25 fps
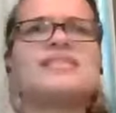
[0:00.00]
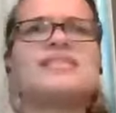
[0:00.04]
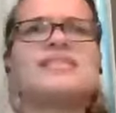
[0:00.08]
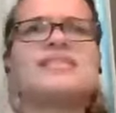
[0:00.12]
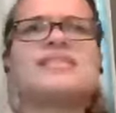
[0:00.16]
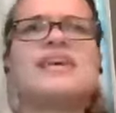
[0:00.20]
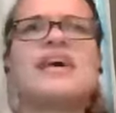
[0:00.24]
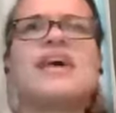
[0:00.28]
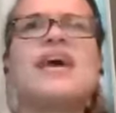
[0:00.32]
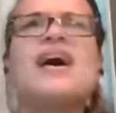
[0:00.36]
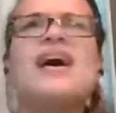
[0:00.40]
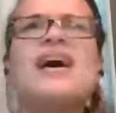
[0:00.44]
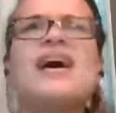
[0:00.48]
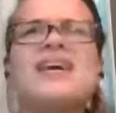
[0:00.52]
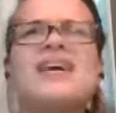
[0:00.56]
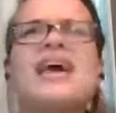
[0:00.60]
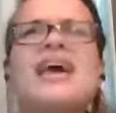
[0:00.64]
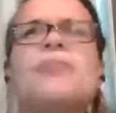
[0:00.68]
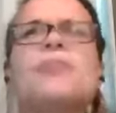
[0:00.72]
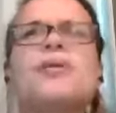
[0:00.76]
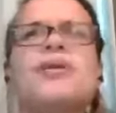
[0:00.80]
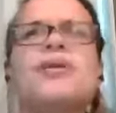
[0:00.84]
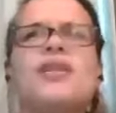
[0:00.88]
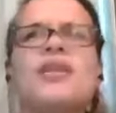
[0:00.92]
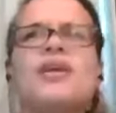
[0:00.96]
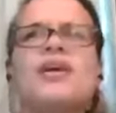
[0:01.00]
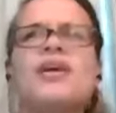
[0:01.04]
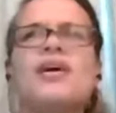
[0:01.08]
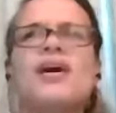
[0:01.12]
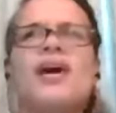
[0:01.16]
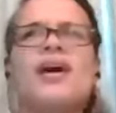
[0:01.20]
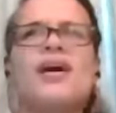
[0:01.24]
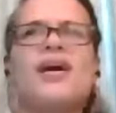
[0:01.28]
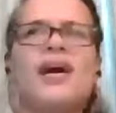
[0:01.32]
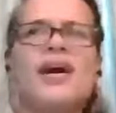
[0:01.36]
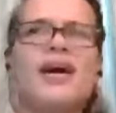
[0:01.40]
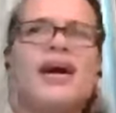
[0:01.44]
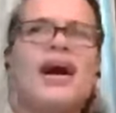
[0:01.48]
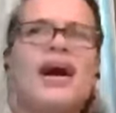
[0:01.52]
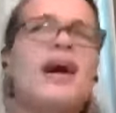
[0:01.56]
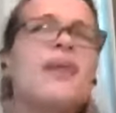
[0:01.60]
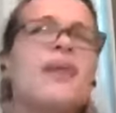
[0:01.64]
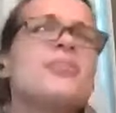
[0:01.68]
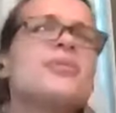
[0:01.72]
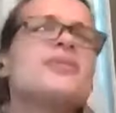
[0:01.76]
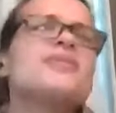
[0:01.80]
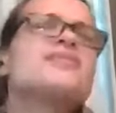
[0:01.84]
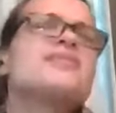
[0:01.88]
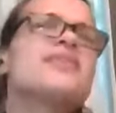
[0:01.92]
It's like yeah, but I'm going